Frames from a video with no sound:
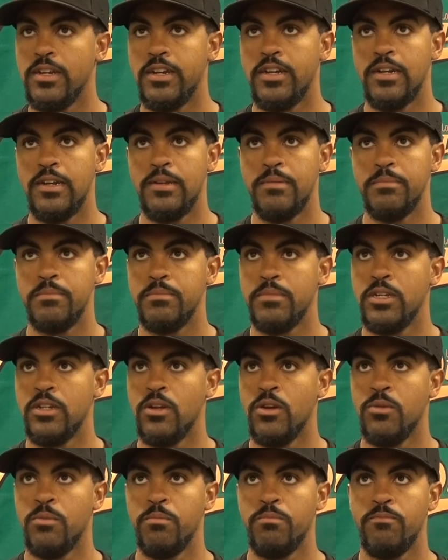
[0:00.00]
You
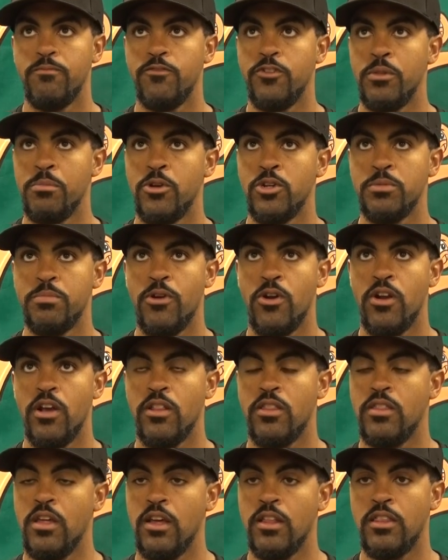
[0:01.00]
know, for the most
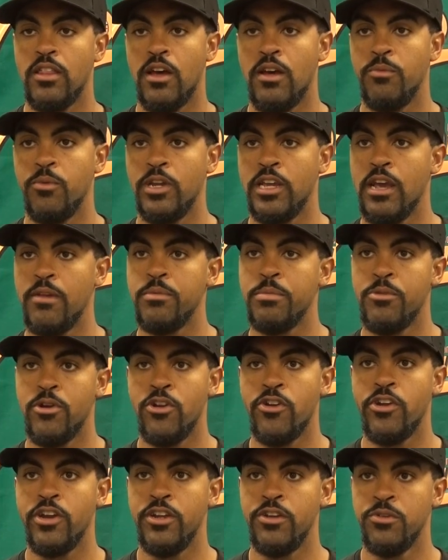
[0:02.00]
part, I thought we kept them
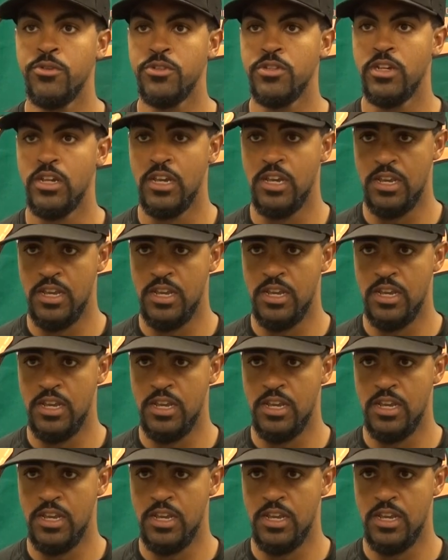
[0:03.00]
on our heels.